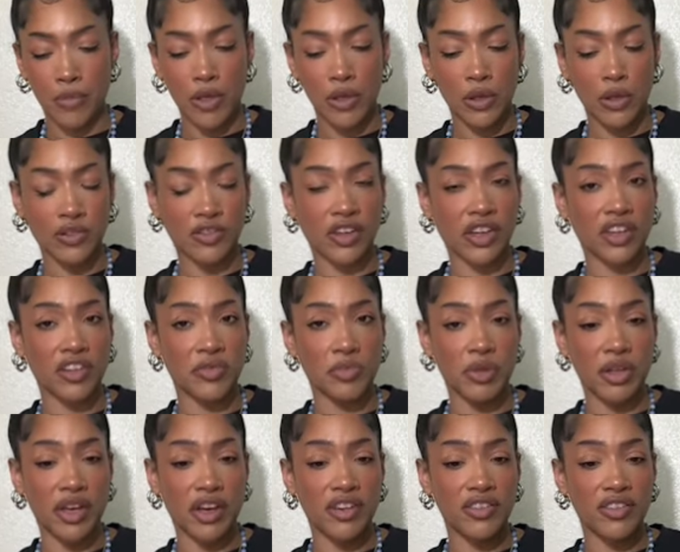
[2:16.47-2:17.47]
looks like it's
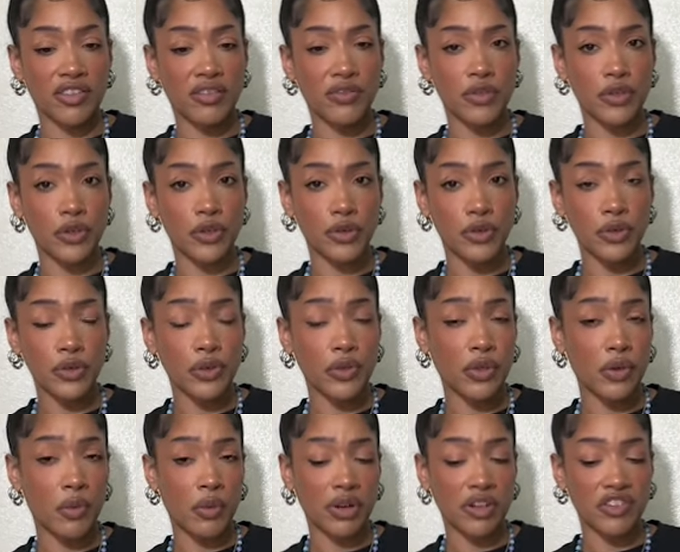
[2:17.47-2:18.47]
because of the truth or they
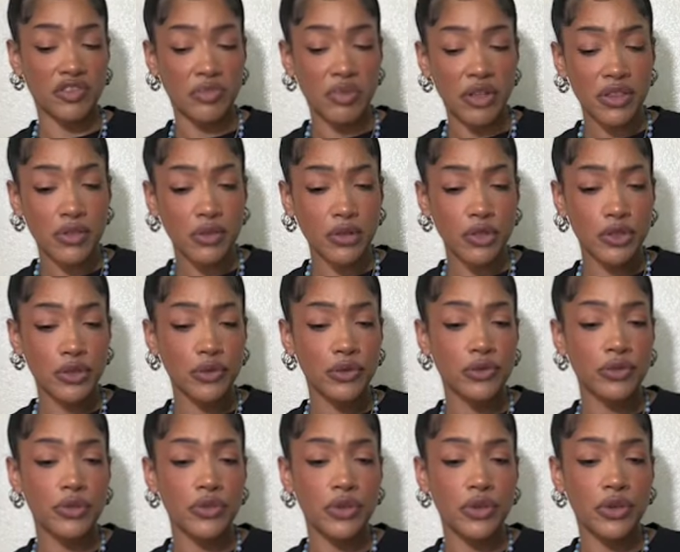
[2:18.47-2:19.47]
want to speak their truth
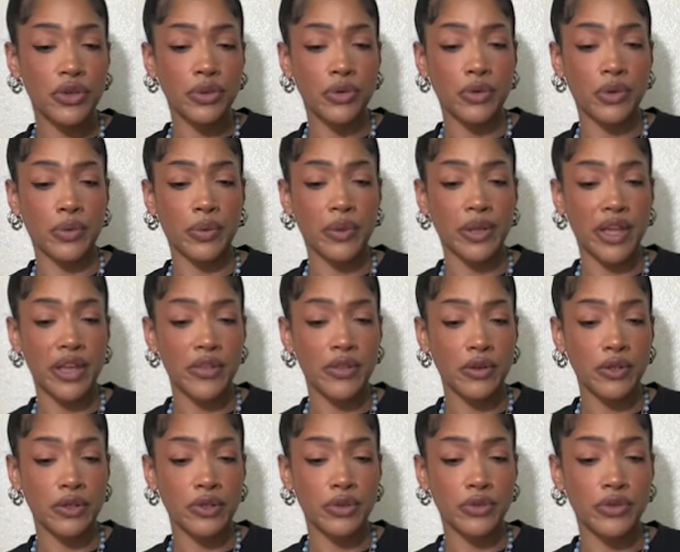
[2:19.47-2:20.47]
to you or relay their
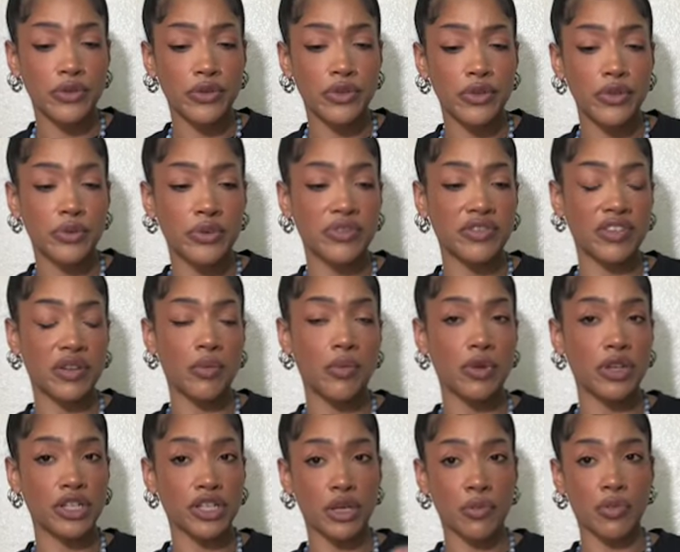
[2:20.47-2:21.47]
truth to you in some way,
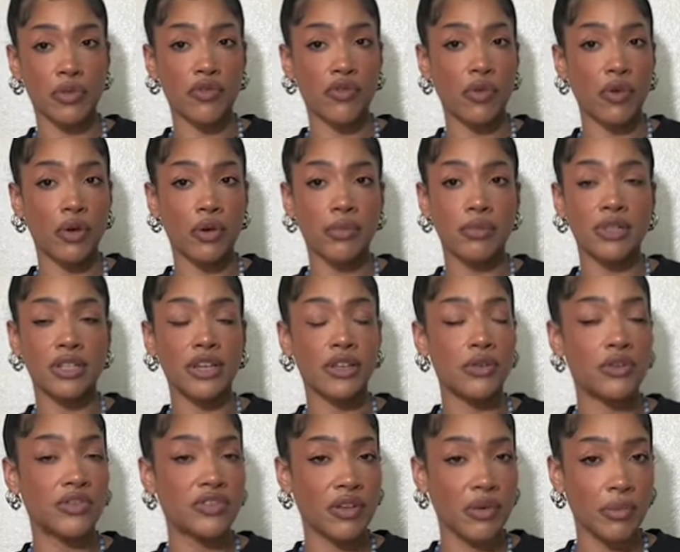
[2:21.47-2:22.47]
shape, or form, tell you
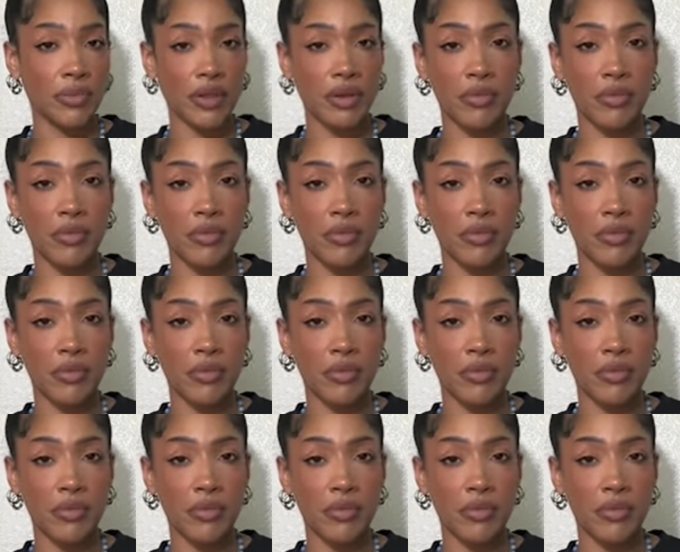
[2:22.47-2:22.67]
something